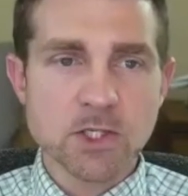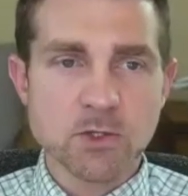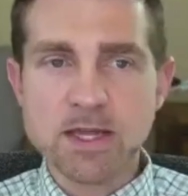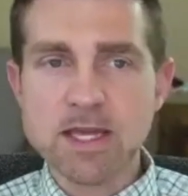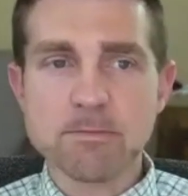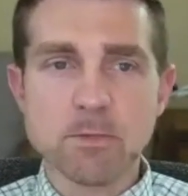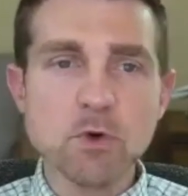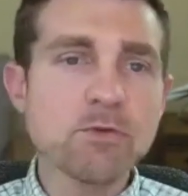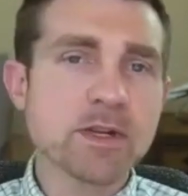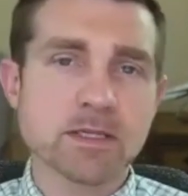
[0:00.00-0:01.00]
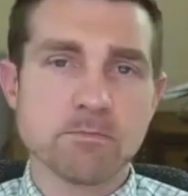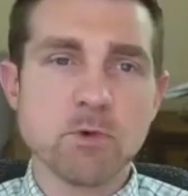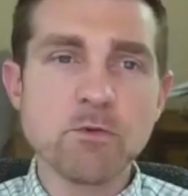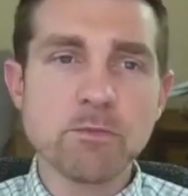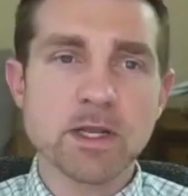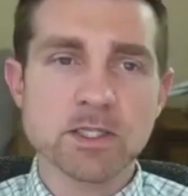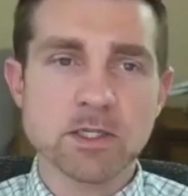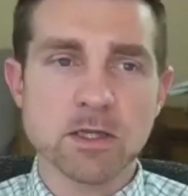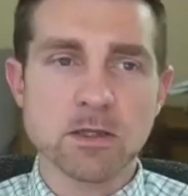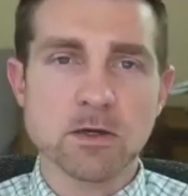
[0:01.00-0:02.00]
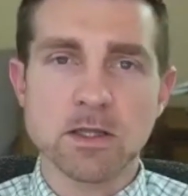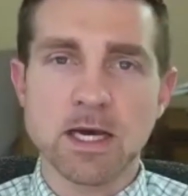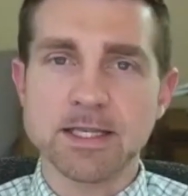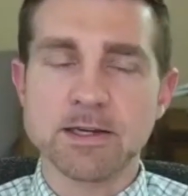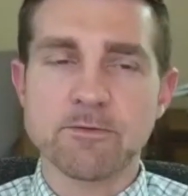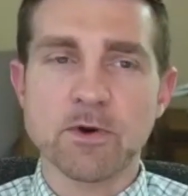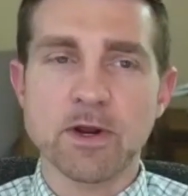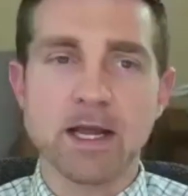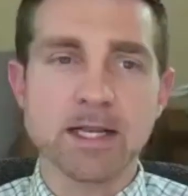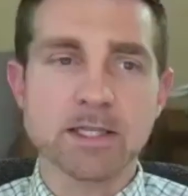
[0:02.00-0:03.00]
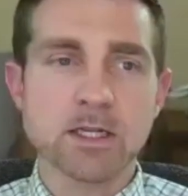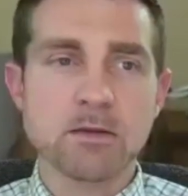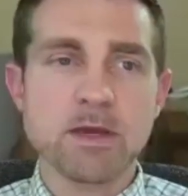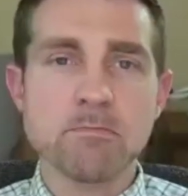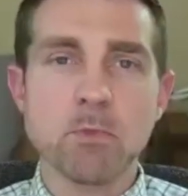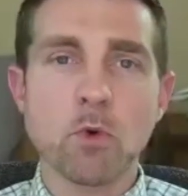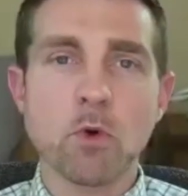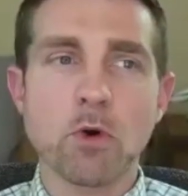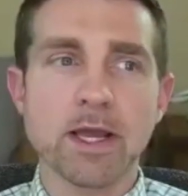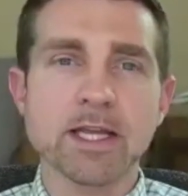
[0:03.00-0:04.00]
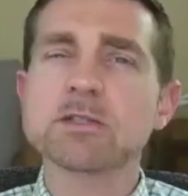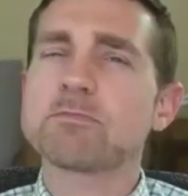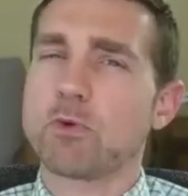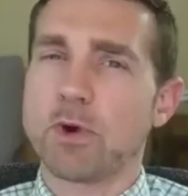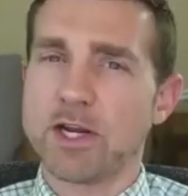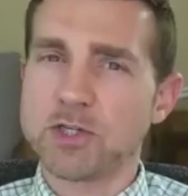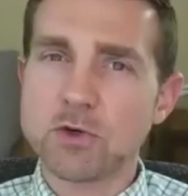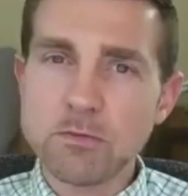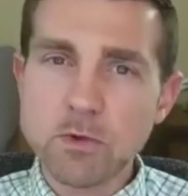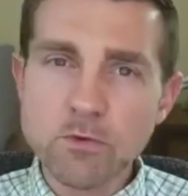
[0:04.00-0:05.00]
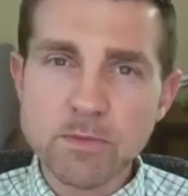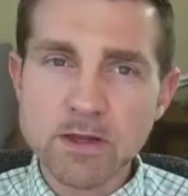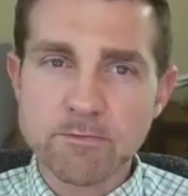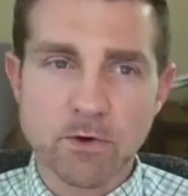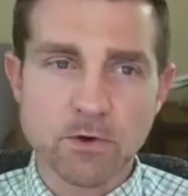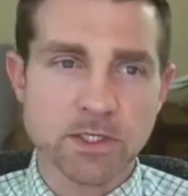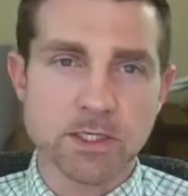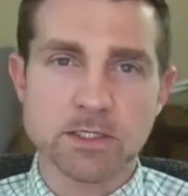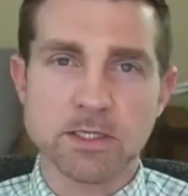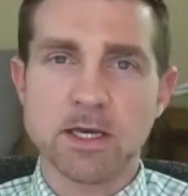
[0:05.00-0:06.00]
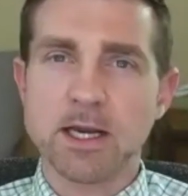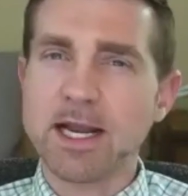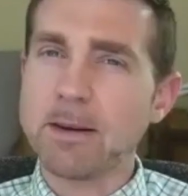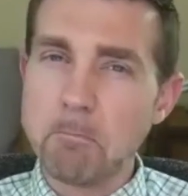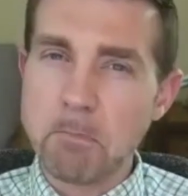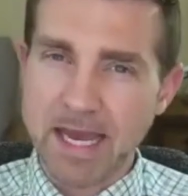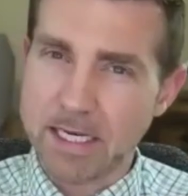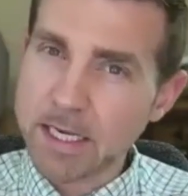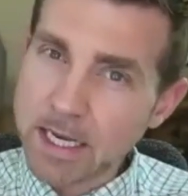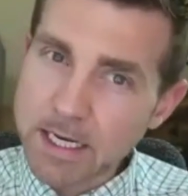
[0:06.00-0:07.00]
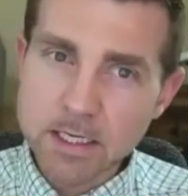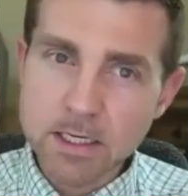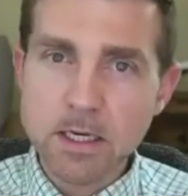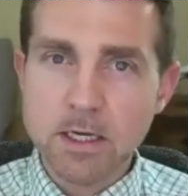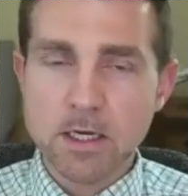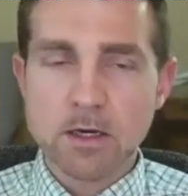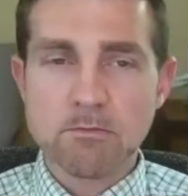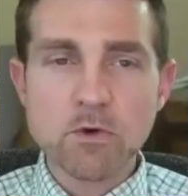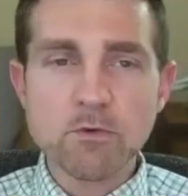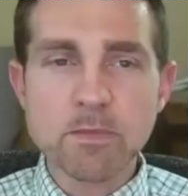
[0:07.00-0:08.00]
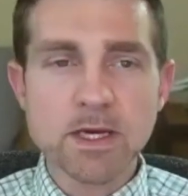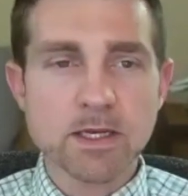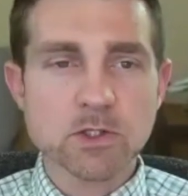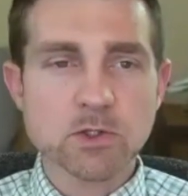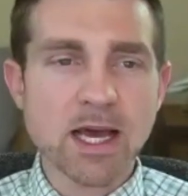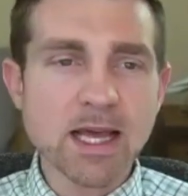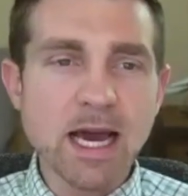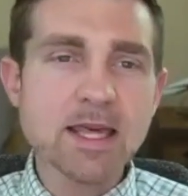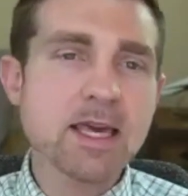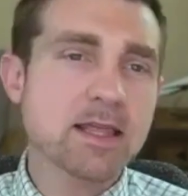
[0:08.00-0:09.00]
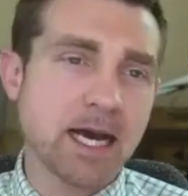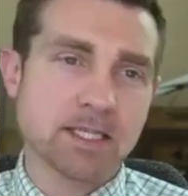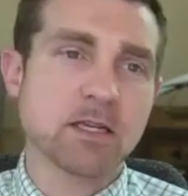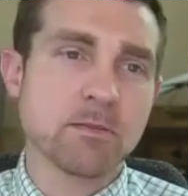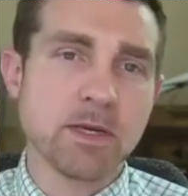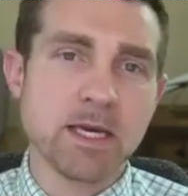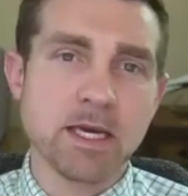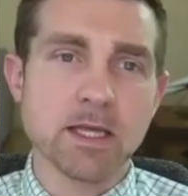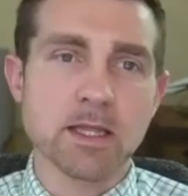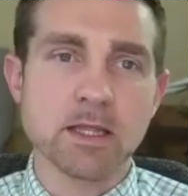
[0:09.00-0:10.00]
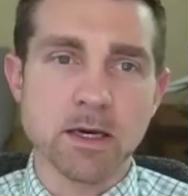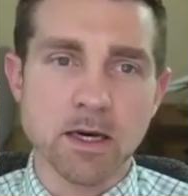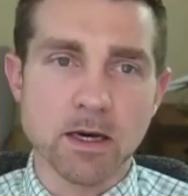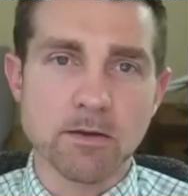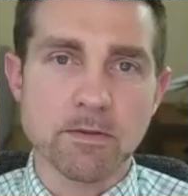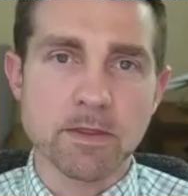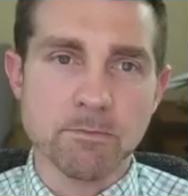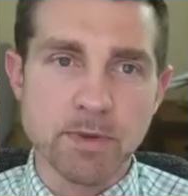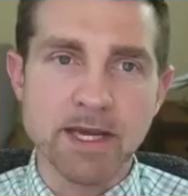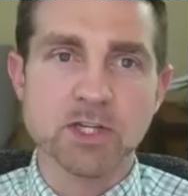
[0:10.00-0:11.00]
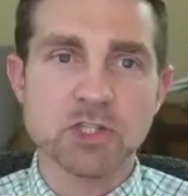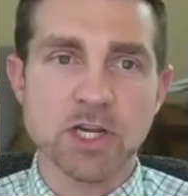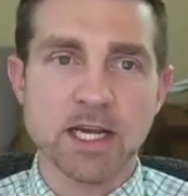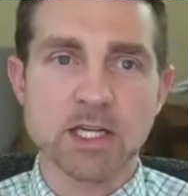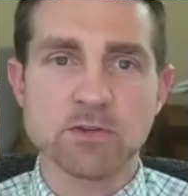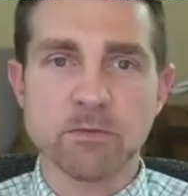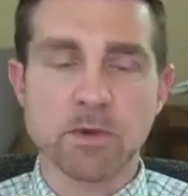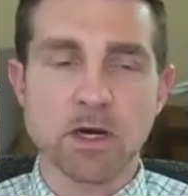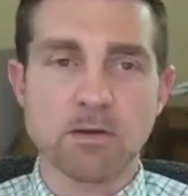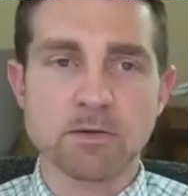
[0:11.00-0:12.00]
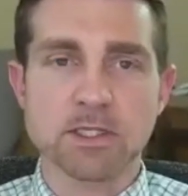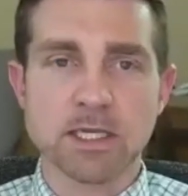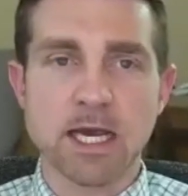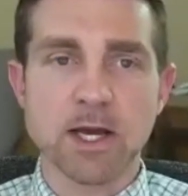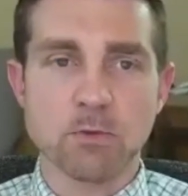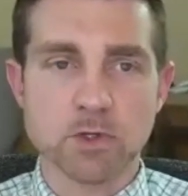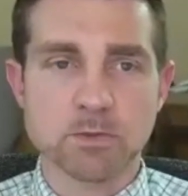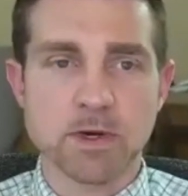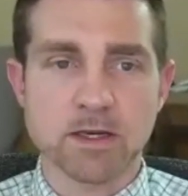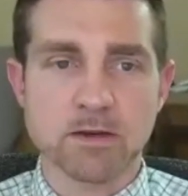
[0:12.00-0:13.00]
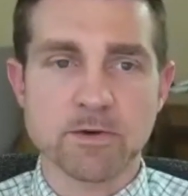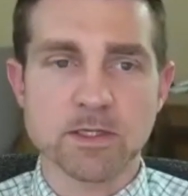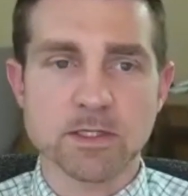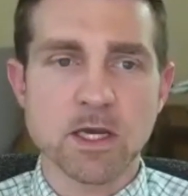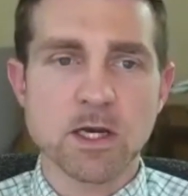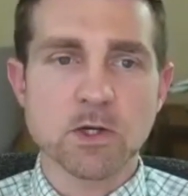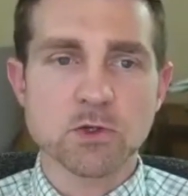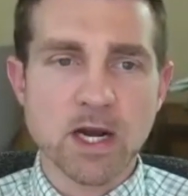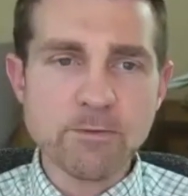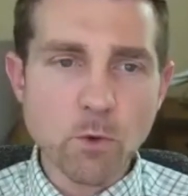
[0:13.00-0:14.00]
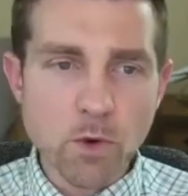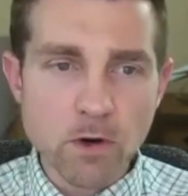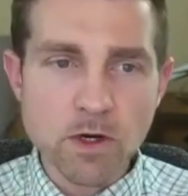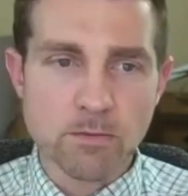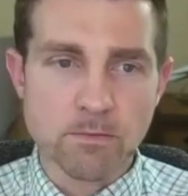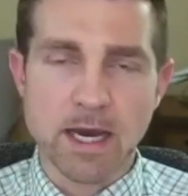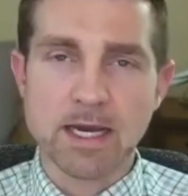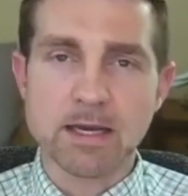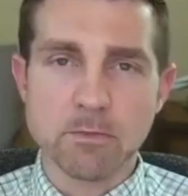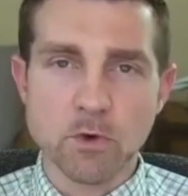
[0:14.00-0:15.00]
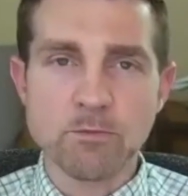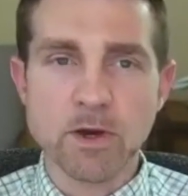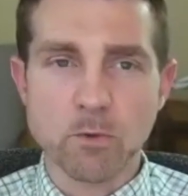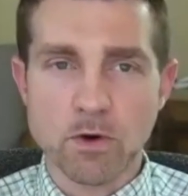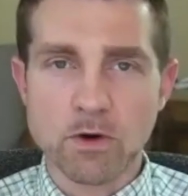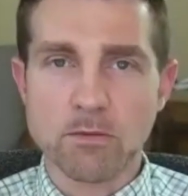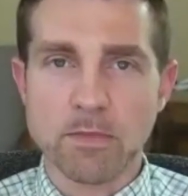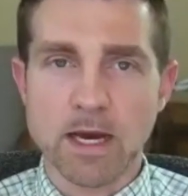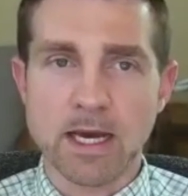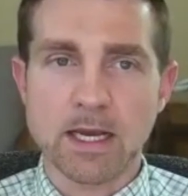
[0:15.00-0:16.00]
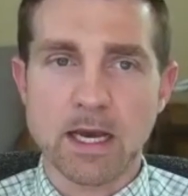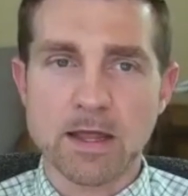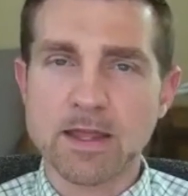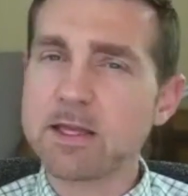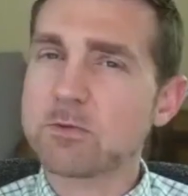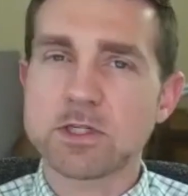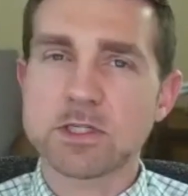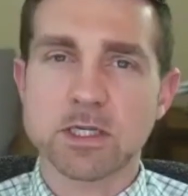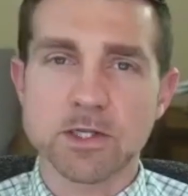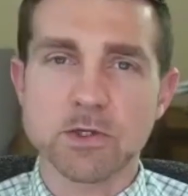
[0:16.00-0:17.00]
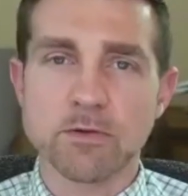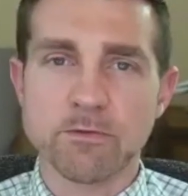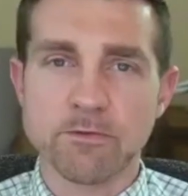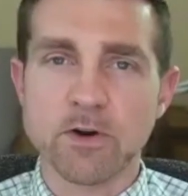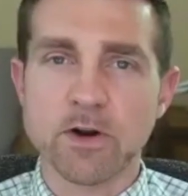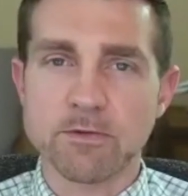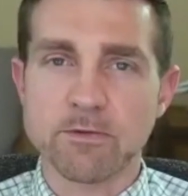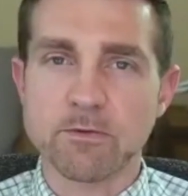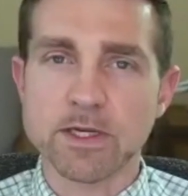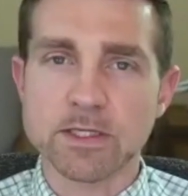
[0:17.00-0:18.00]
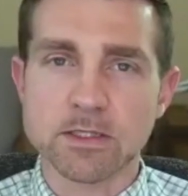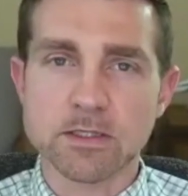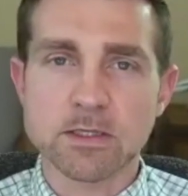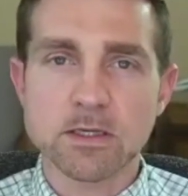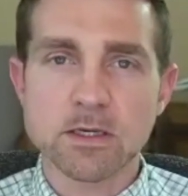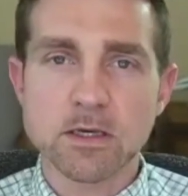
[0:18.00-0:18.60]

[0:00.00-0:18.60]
So I think movement movement is going to look a lot different, and it's going to be more inspirational movement versus kind of mandated movement. So I, I think that's going to be the the biggest change from a societal perspective is travel will come back and movement will come back. I think we're just going to do it for very different reasons.